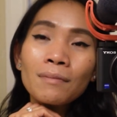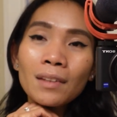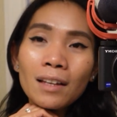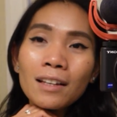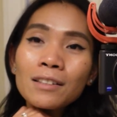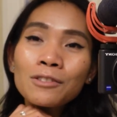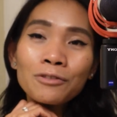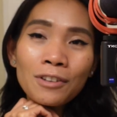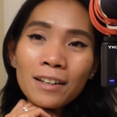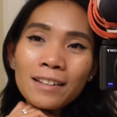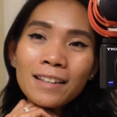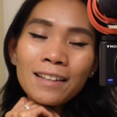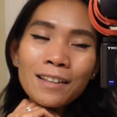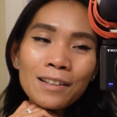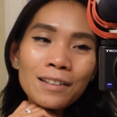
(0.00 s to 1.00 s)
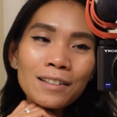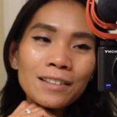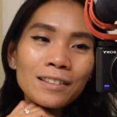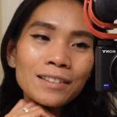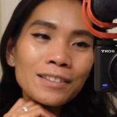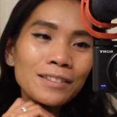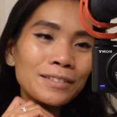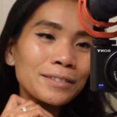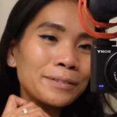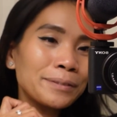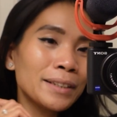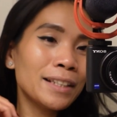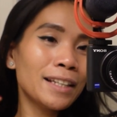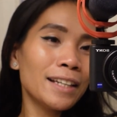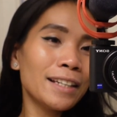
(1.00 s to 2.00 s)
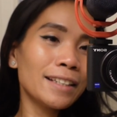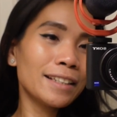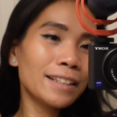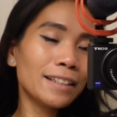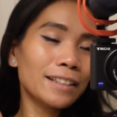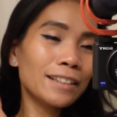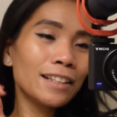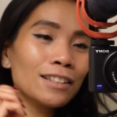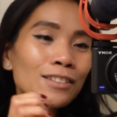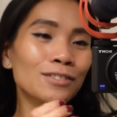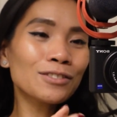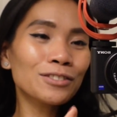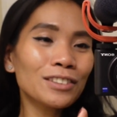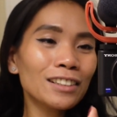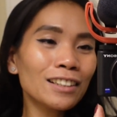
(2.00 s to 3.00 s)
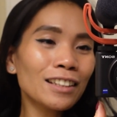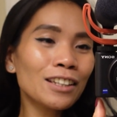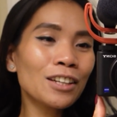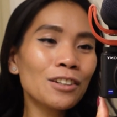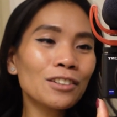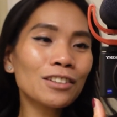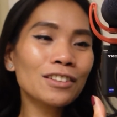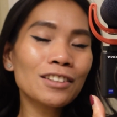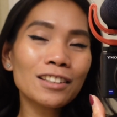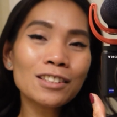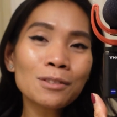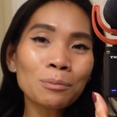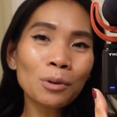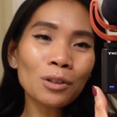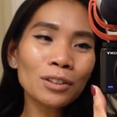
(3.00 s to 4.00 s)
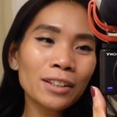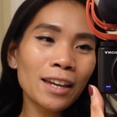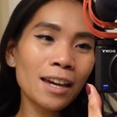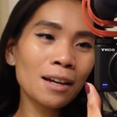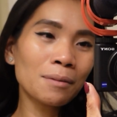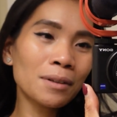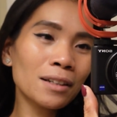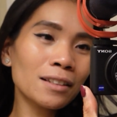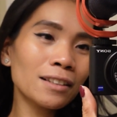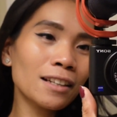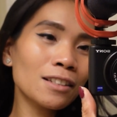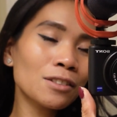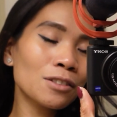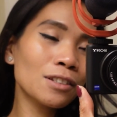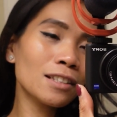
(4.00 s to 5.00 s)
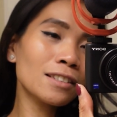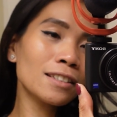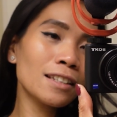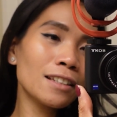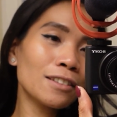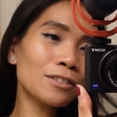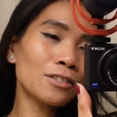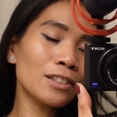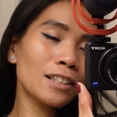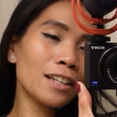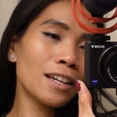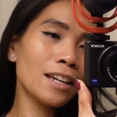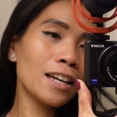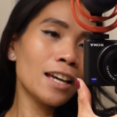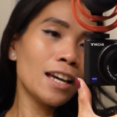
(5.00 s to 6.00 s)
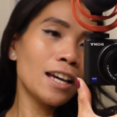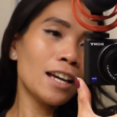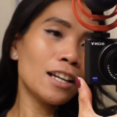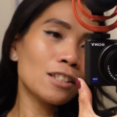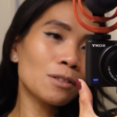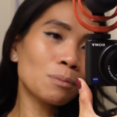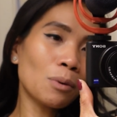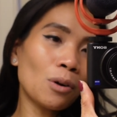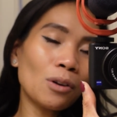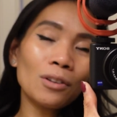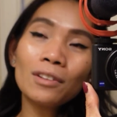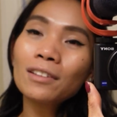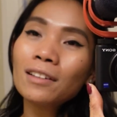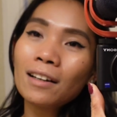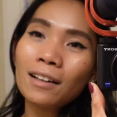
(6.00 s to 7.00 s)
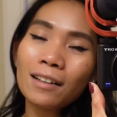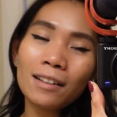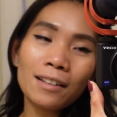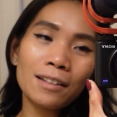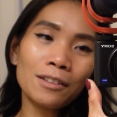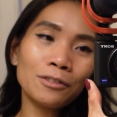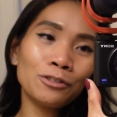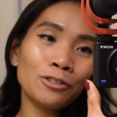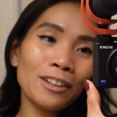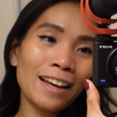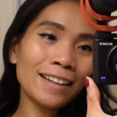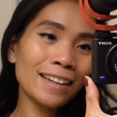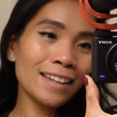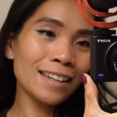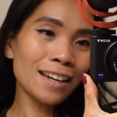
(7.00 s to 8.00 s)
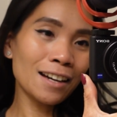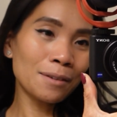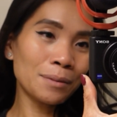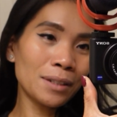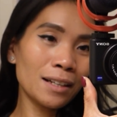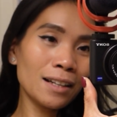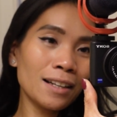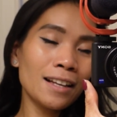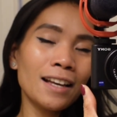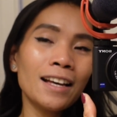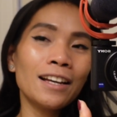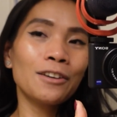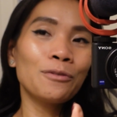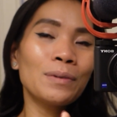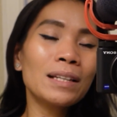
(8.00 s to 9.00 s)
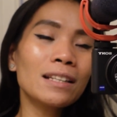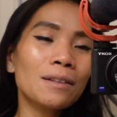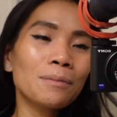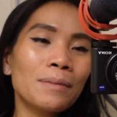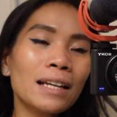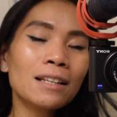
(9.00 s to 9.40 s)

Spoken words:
it's very good. So this really cute small camera, guys, you can see really small vlogging camera make